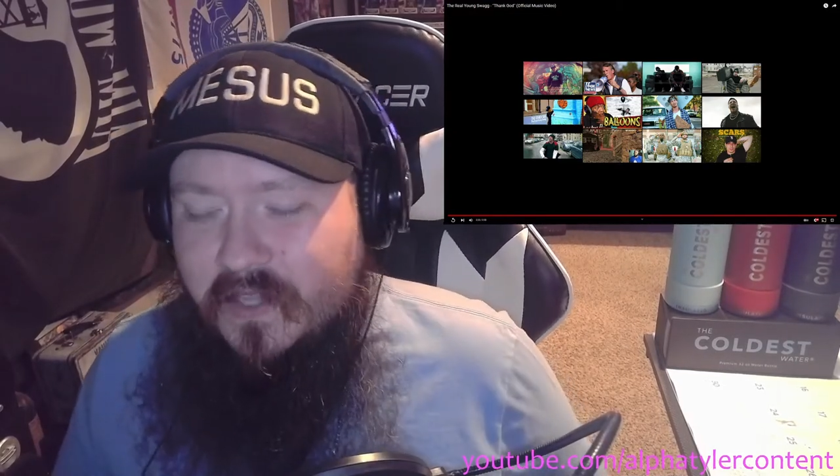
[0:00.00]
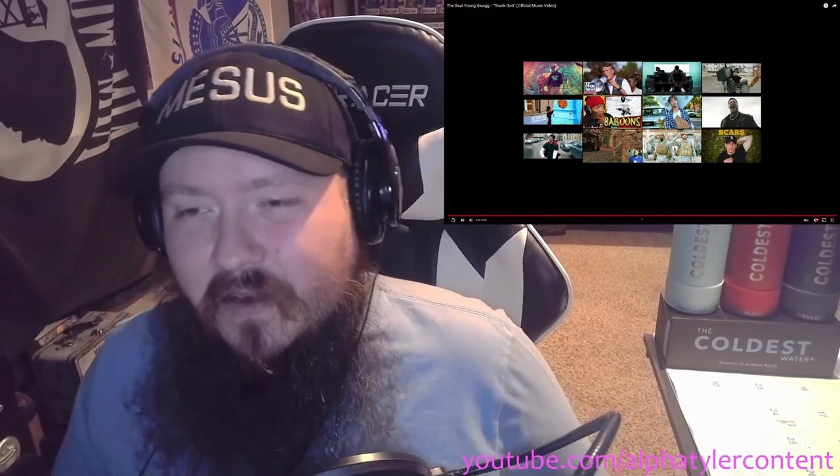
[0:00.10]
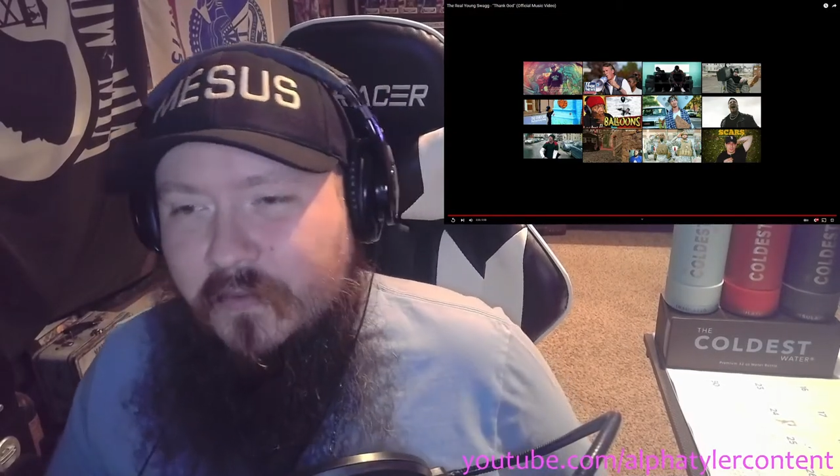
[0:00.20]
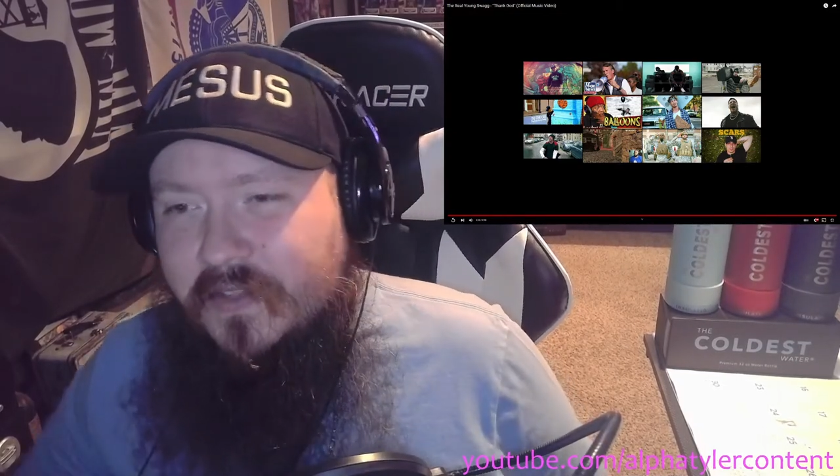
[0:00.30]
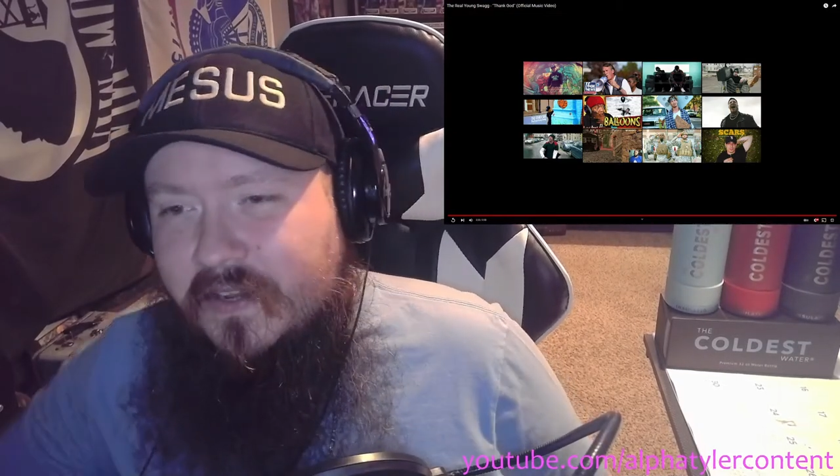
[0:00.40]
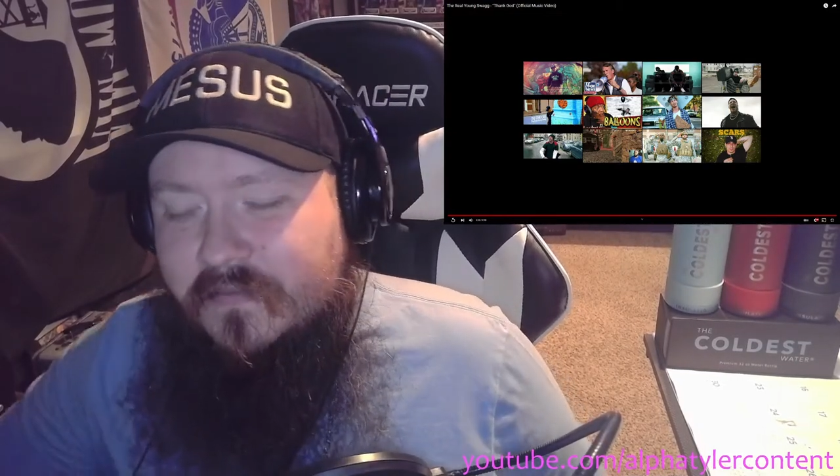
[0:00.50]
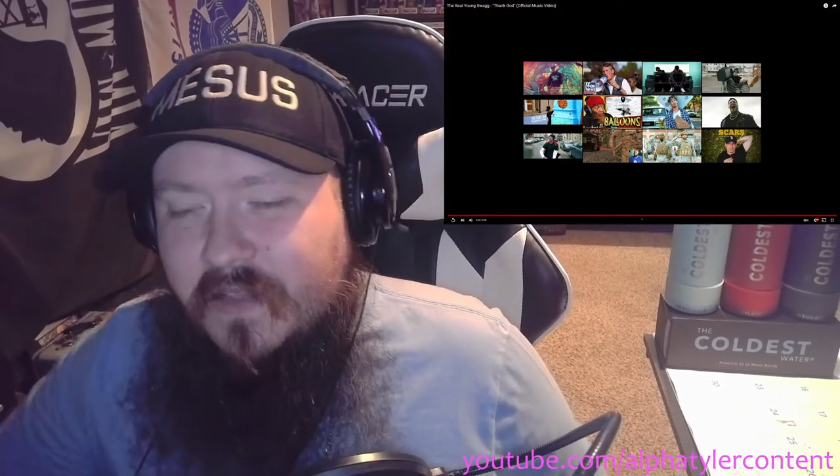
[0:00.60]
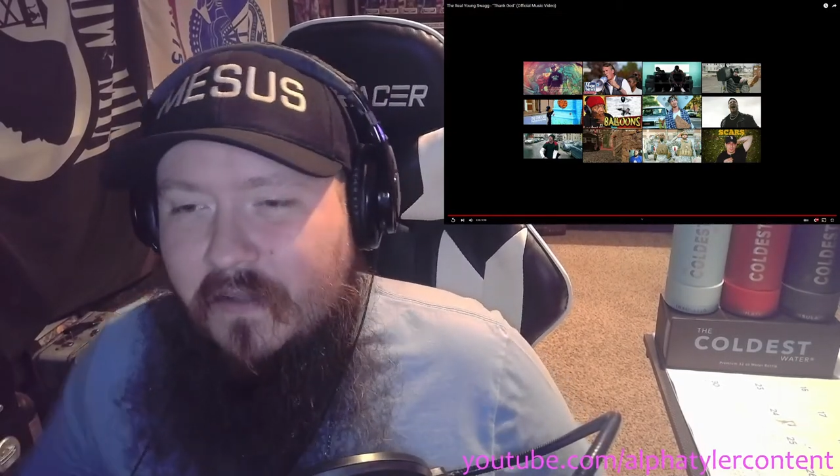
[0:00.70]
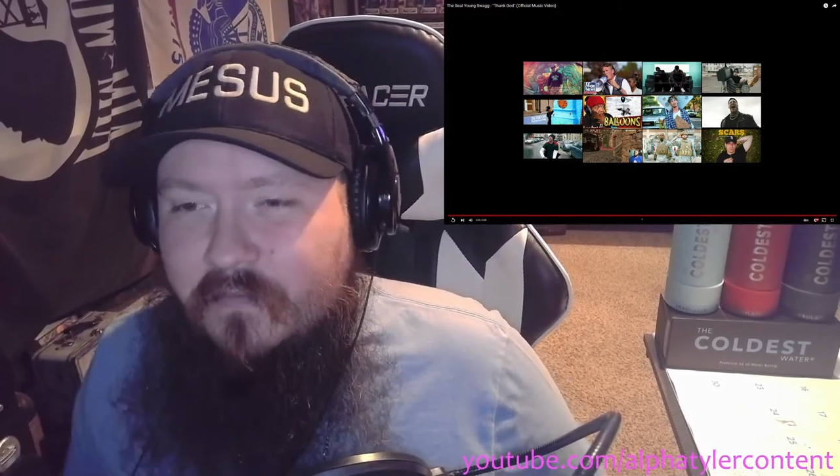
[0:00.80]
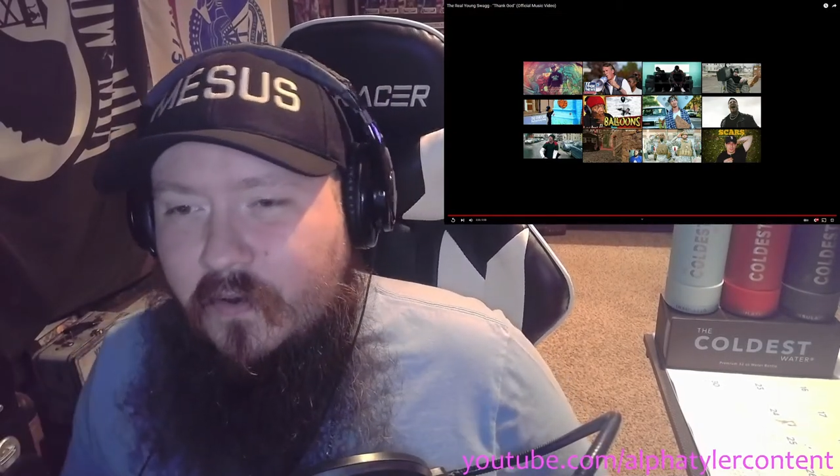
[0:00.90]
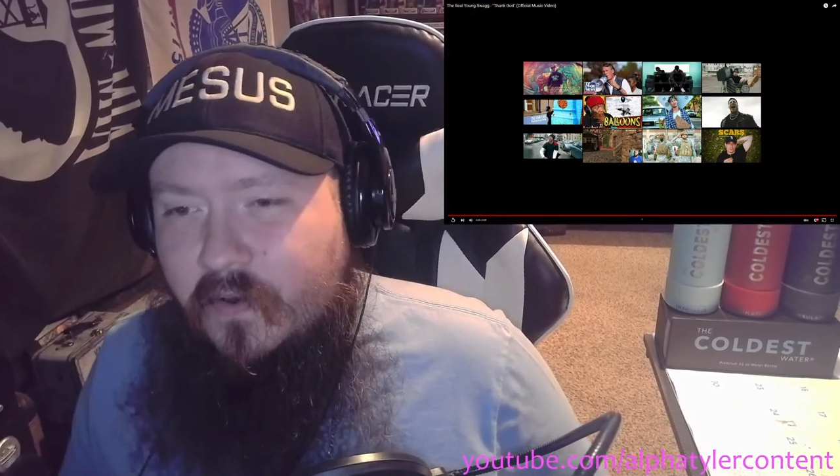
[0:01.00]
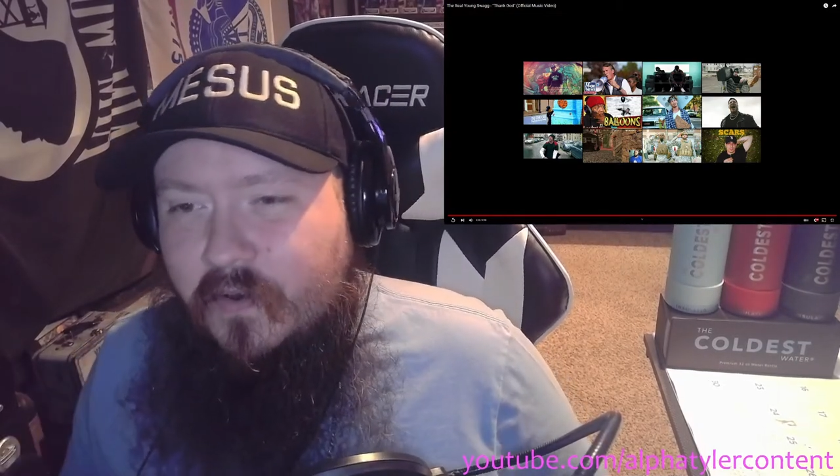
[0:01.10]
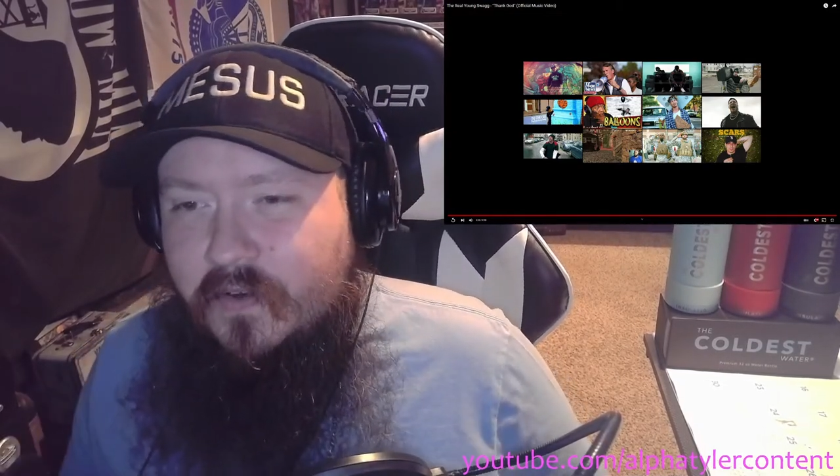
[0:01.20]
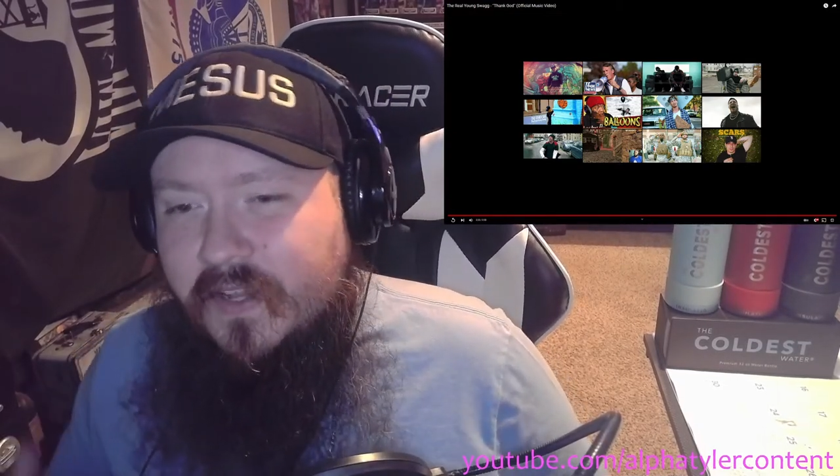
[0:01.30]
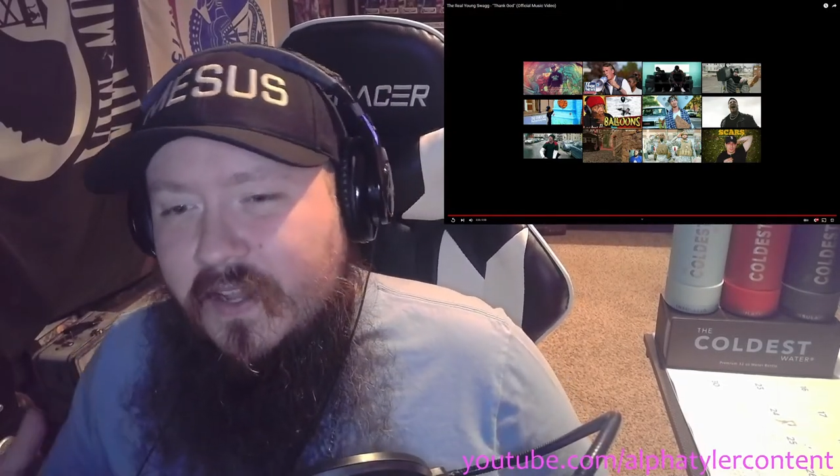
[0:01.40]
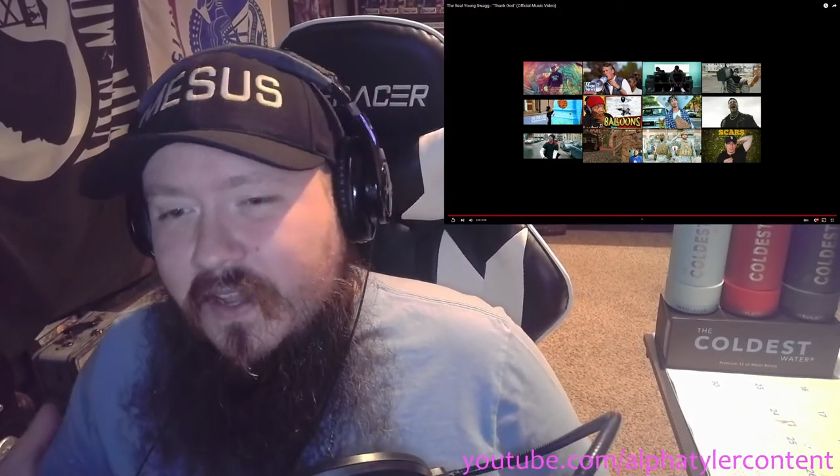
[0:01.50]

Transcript: I don't think I've I've heard